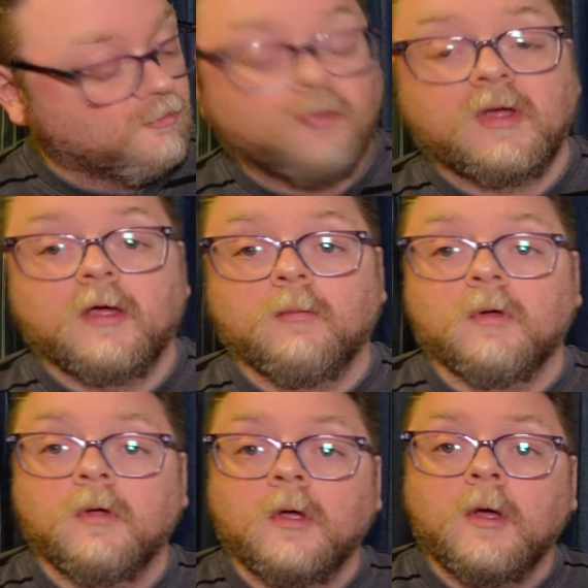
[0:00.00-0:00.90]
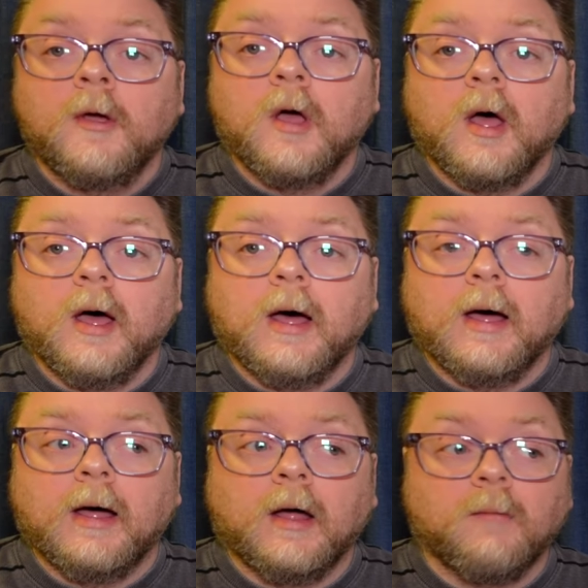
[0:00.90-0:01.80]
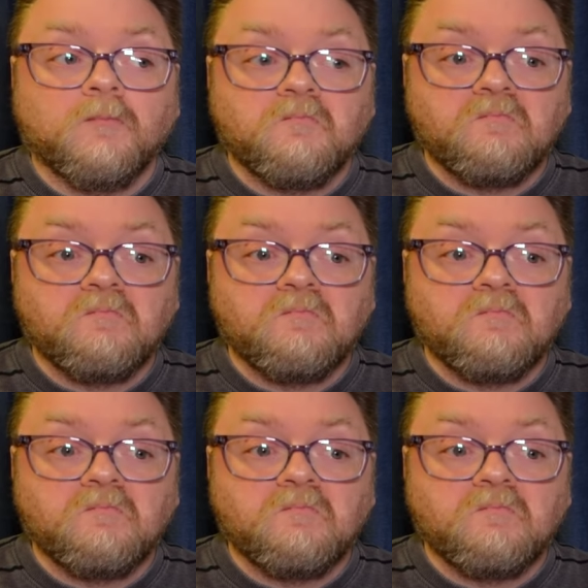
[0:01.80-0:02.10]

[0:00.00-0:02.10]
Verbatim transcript: to him uh,